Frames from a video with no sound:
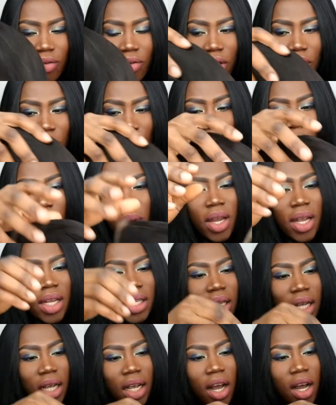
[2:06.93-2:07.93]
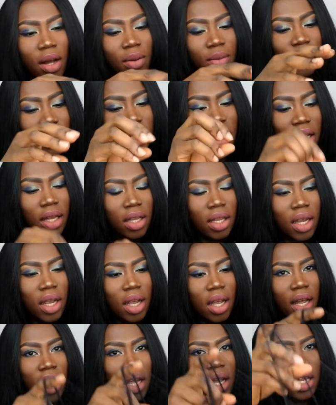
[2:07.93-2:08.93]
when you open it, it comes in
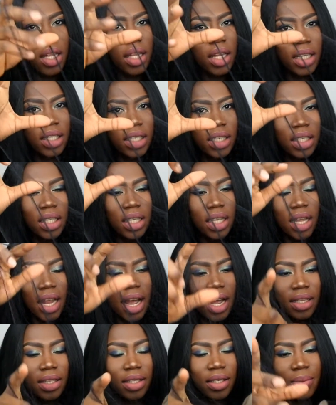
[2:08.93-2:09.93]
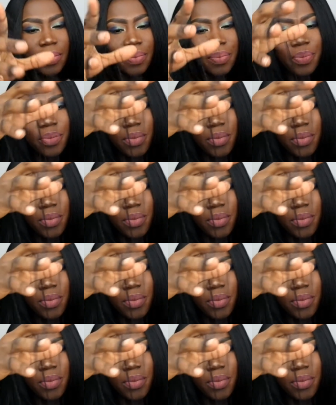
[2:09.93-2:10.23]
this net.